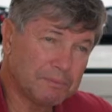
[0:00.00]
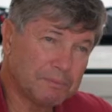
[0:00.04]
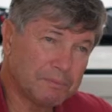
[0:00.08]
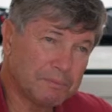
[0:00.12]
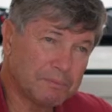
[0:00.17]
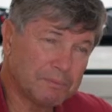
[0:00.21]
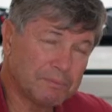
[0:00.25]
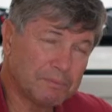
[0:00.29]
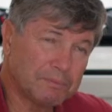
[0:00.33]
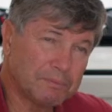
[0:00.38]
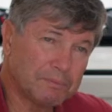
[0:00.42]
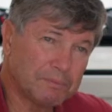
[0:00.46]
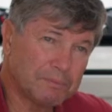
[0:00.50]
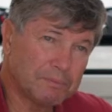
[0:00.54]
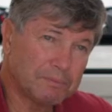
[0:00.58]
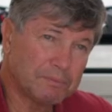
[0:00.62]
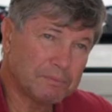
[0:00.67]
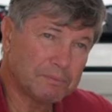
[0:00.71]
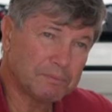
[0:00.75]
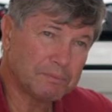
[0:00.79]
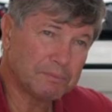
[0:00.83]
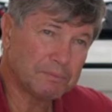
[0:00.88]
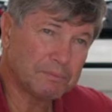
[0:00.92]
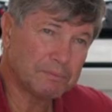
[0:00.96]

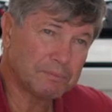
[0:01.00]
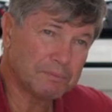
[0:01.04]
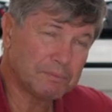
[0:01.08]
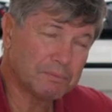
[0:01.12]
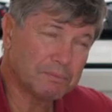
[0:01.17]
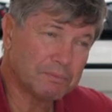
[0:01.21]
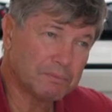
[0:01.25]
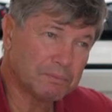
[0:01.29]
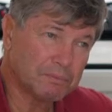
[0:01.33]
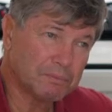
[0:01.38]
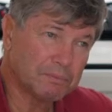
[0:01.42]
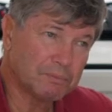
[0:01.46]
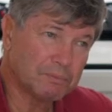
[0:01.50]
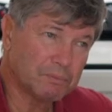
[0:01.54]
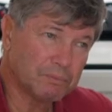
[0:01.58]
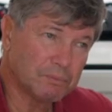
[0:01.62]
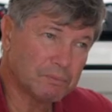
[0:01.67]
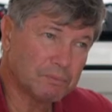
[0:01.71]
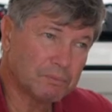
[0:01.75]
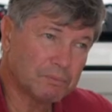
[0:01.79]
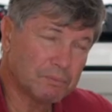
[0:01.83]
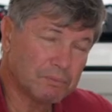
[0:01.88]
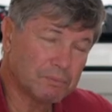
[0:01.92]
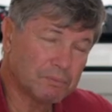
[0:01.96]

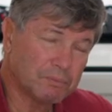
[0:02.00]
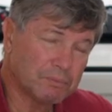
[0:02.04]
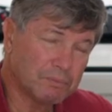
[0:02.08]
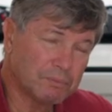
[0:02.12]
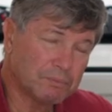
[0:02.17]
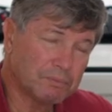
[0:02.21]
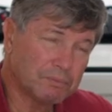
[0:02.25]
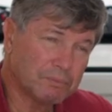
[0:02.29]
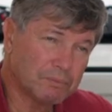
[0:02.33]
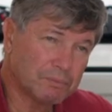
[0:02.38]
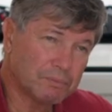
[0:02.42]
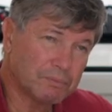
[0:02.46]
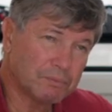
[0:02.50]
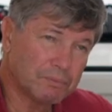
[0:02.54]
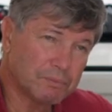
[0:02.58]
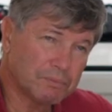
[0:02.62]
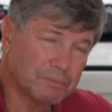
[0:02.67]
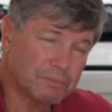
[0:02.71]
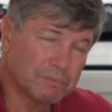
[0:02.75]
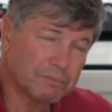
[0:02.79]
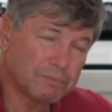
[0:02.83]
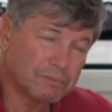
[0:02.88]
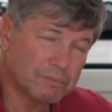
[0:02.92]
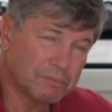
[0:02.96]

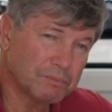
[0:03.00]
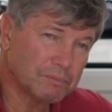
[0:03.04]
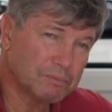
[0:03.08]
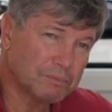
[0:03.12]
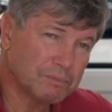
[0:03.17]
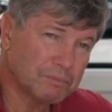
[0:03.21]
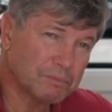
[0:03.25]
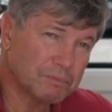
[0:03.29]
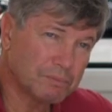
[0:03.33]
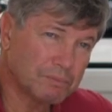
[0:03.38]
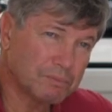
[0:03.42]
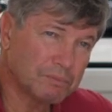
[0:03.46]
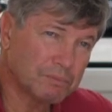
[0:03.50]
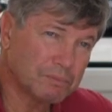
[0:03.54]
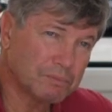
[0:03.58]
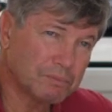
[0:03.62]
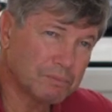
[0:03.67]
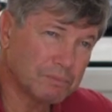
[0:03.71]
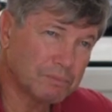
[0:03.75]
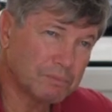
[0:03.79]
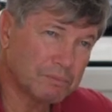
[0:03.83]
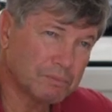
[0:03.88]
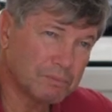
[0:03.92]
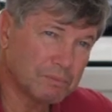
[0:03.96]

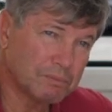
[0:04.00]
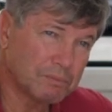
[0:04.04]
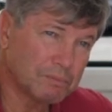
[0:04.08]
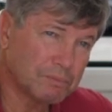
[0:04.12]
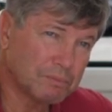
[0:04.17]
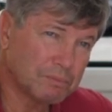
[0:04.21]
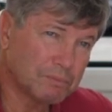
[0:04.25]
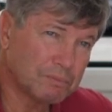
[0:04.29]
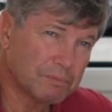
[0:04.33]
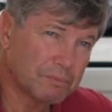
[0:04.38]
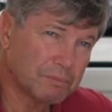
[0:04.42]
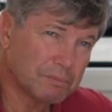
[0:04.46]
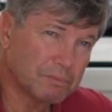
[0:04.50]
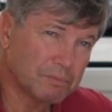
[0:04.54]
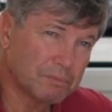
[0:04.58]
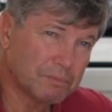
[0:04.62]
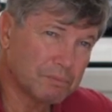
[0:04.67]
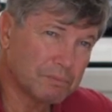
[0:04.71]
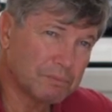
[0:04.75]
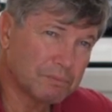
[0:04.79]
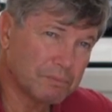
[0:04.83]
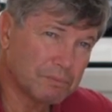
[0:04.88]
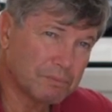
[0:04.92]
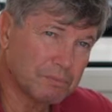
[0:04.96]

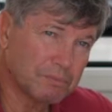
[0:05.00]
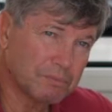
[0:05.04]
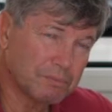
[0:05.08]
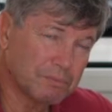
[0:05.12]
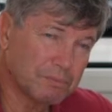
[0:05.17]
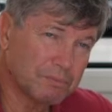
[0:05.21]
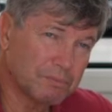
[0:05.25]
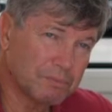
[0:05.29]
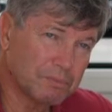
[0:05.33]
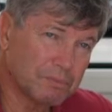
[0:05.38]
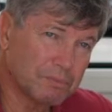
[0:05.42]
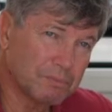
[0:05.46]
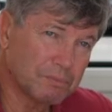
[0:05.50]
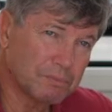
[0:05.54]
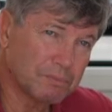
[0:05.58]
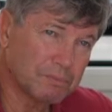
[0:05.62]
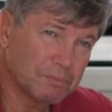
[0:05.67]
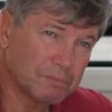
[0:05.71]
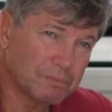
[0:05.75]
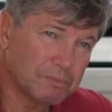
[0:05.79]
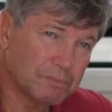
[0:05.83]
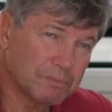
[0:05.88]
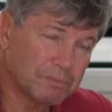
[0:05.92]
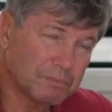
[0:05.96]

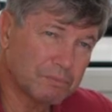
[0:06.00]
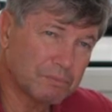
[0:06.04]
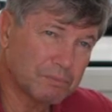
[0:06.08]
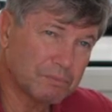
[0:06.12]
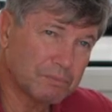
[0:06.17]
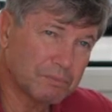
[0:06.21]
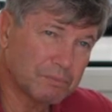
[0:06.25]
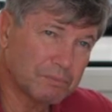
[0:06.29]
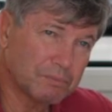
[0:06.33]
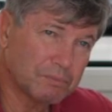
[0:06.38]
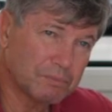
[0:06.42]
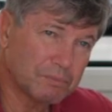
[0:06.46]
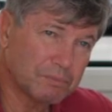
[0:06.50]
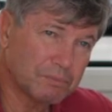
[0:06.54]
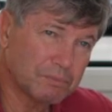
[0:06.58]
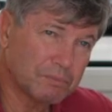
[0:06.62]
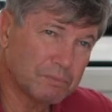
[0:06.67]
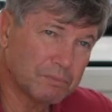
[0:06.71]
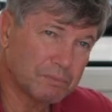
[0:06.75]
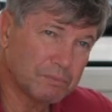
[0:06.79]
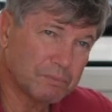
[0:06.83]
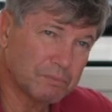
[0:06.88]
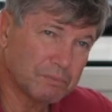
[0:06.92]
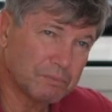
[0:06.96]

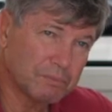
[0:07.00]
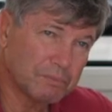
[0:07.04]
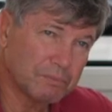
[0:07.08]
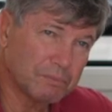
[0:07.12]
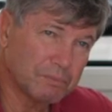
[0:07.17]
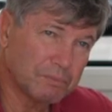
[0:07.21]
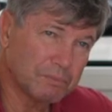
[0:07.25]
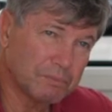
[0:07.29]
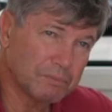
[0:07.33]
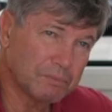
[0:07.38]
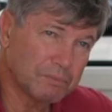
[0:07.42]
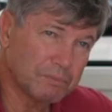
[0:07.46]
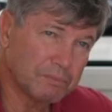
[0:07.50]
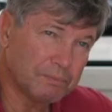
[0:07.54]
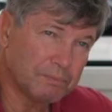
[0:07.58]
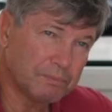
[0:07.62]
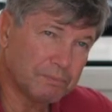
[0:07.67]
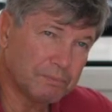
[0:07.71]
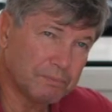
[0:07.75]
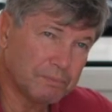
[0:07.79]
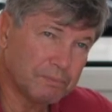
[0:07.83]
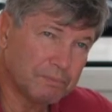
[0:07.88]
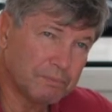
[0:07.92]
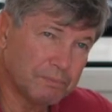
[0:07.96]
The person shown says nothing.